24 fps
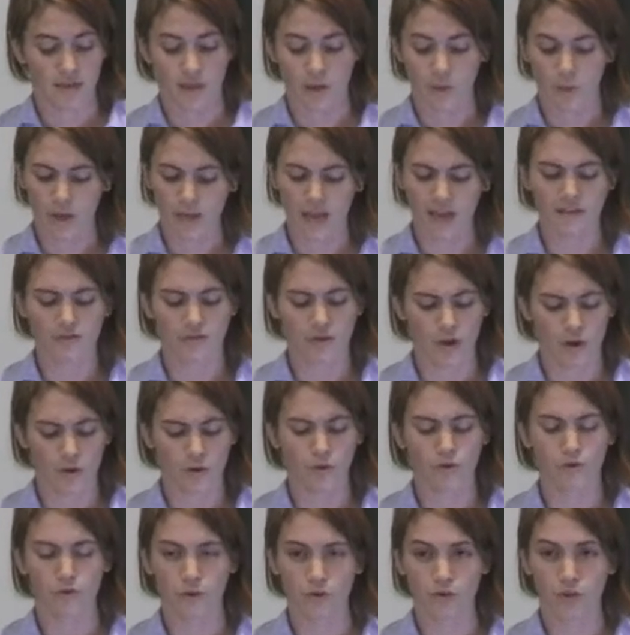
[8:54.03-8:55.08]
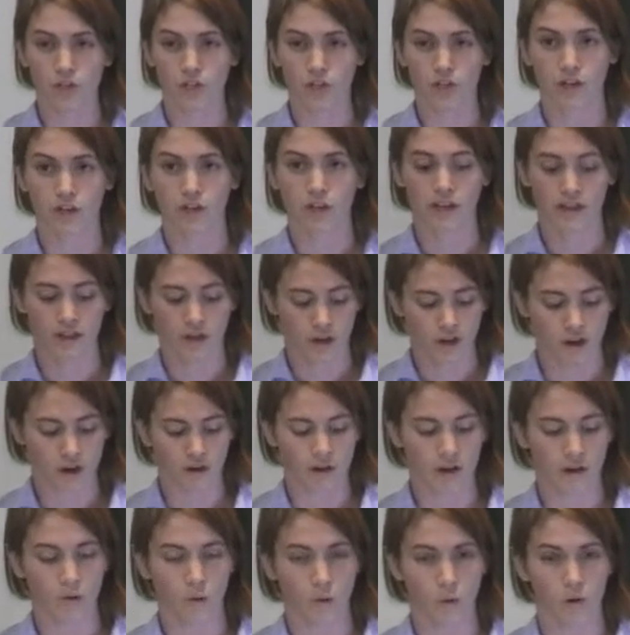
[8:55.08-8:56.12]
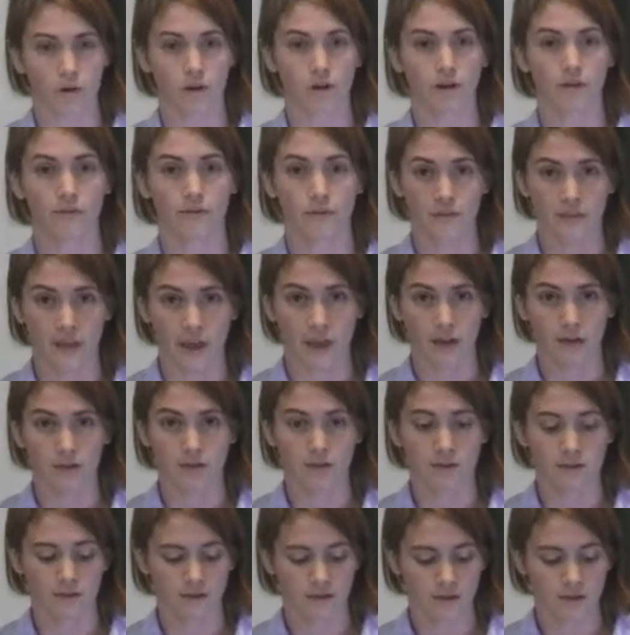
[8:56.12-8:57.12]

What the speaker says: that we have no future in the current order of things.